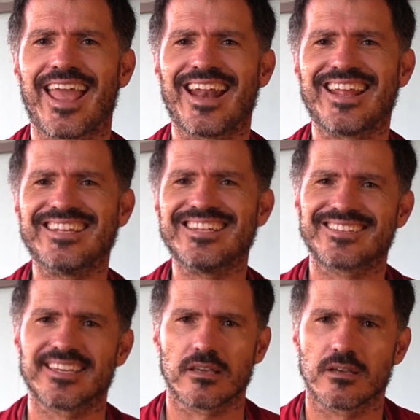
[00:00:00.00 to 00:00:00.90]

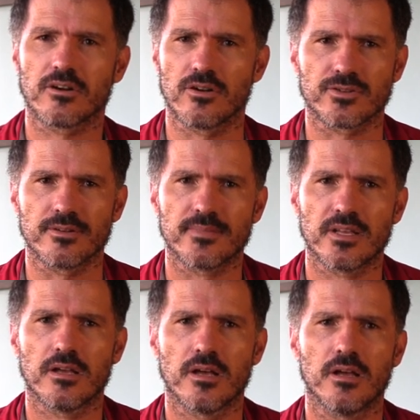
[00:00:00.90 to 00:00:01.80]
Hellenistic culture.
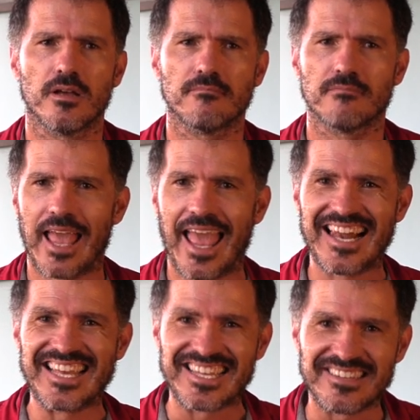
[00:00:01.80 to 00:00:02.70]

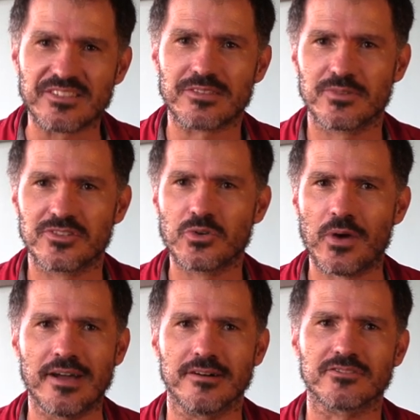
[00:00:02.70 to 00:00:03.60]
Hellenes, with
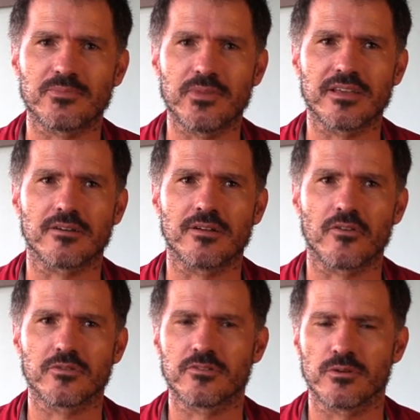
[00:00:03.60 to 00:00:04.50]
two L's, being
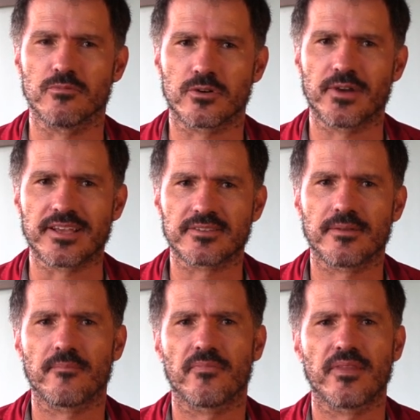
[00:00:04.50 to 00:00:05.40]
another term for Greeks.
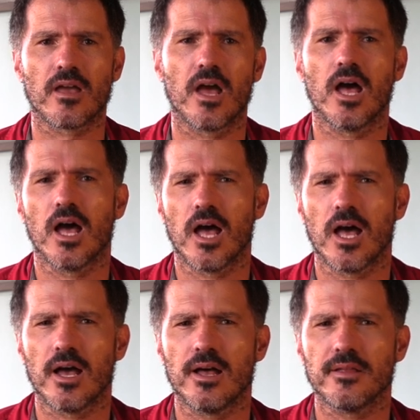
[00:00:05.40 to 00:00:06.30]

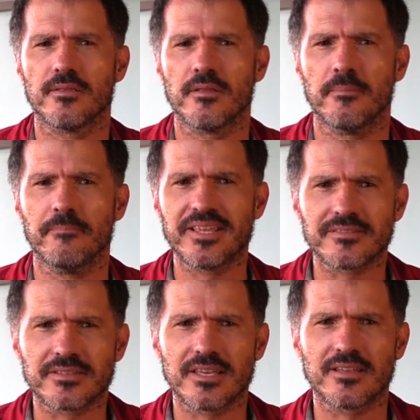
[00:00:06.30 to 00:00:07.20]
The
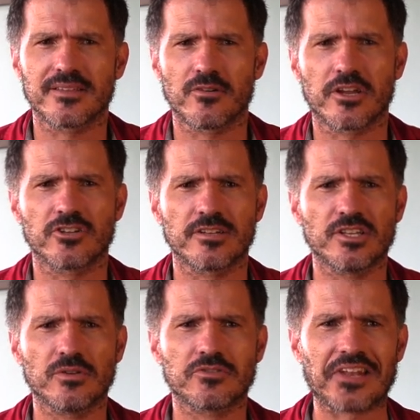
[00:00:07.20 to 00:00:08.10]
Byzantines, they occasionally
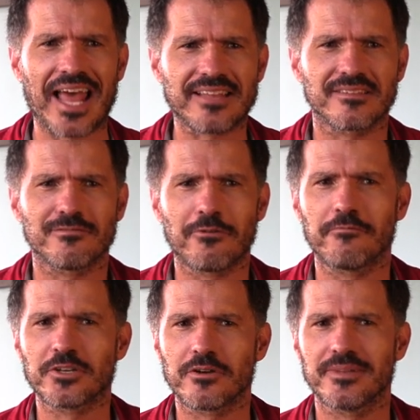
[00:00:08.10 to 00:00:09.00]
used Latin for
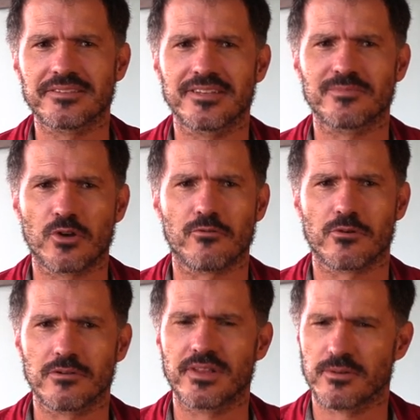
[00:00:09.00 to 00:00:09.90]
official business, but overall they